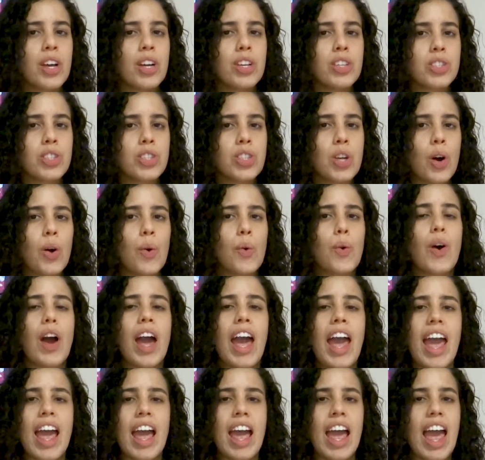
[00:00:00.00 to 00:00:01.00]
so
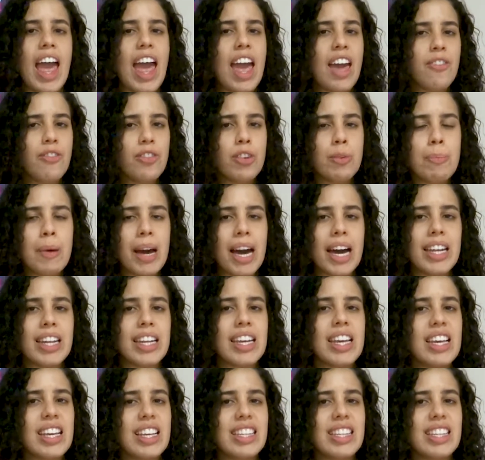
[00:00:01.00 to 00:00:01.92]
everybody